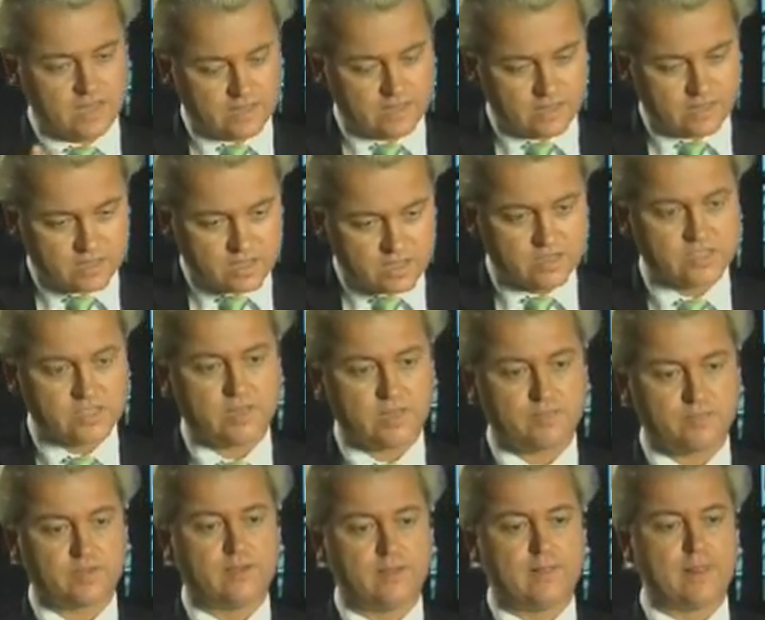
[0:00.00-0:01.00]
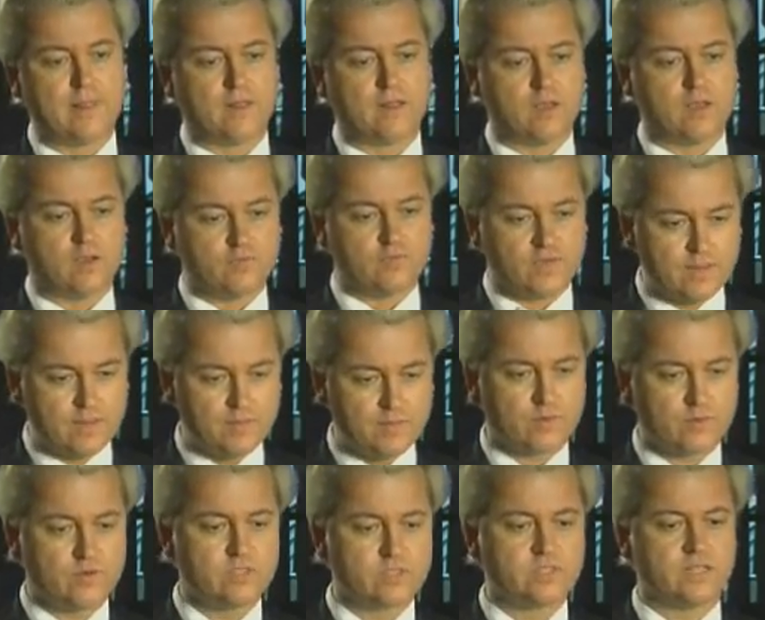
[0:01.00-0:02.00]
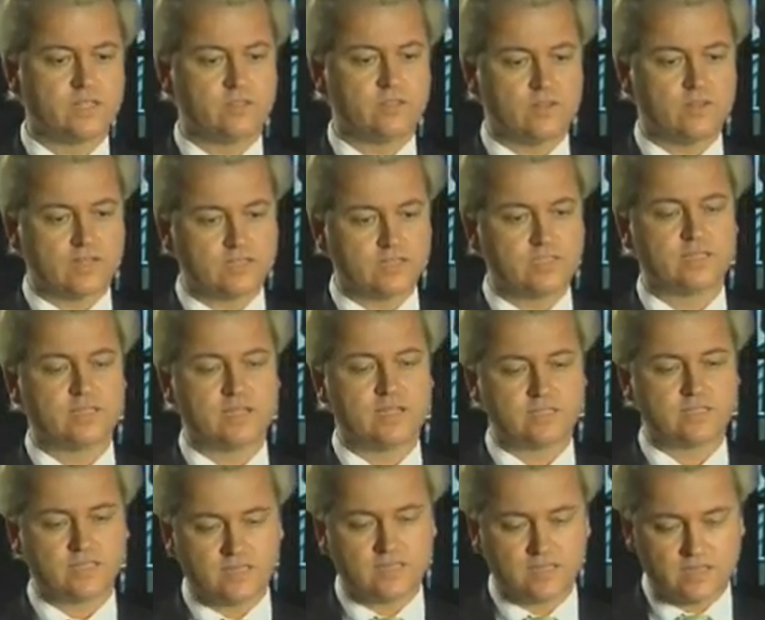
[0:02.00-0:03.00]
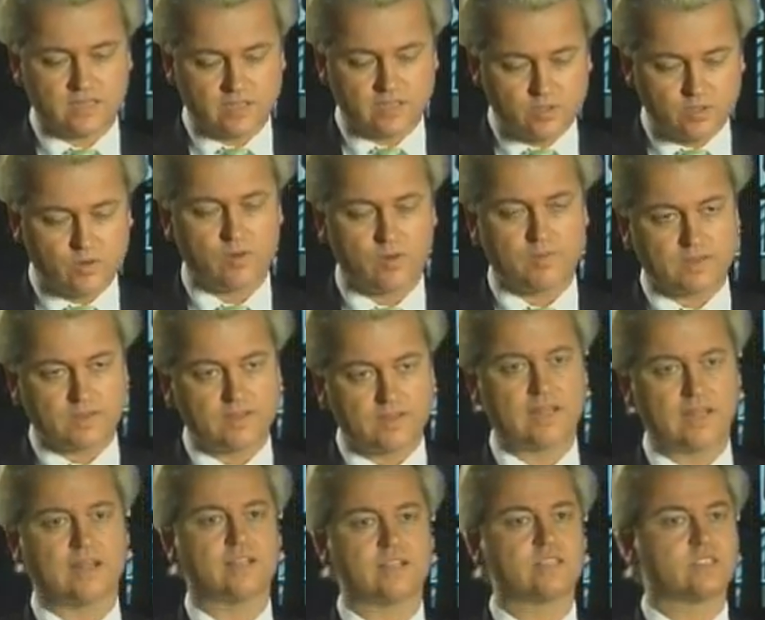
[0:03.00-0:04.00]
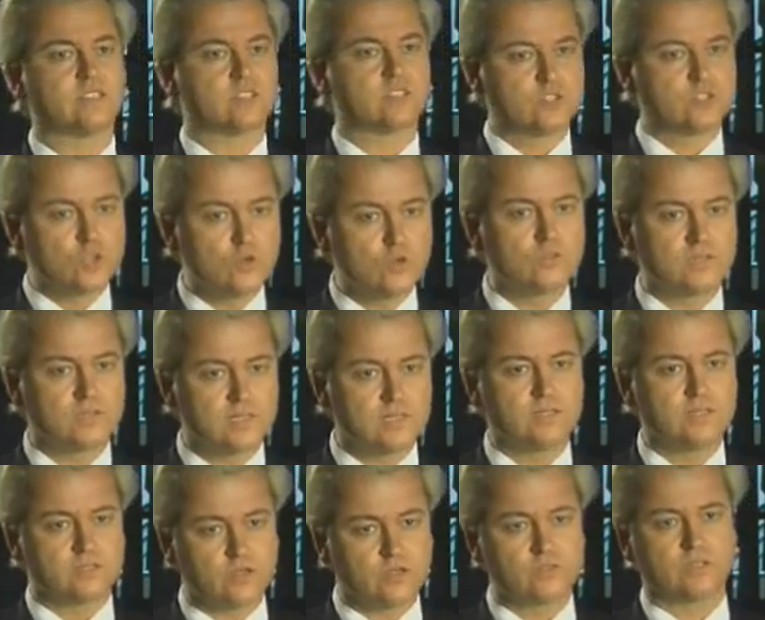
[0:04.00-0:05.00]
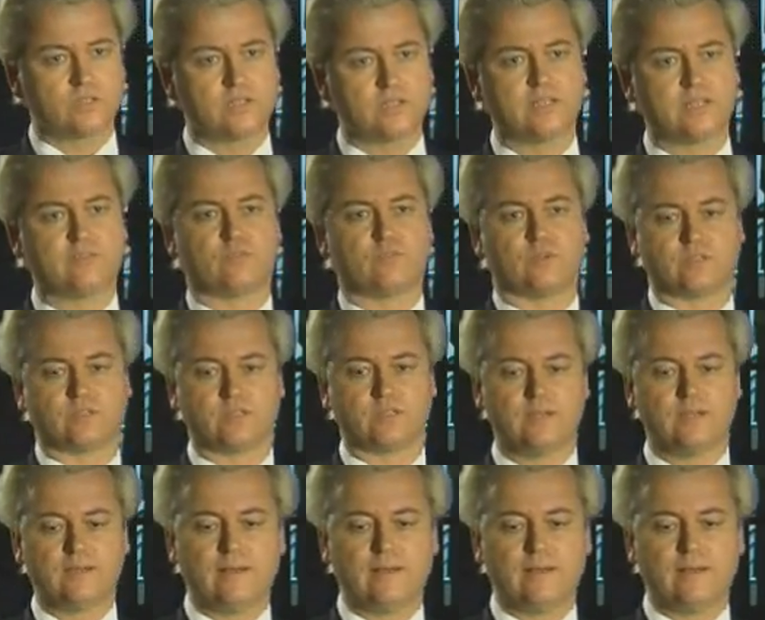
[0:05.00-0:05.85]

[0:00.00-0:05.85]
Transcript: The concept of immigrants in the United States and Europe and the Netherlands is totally, totally different.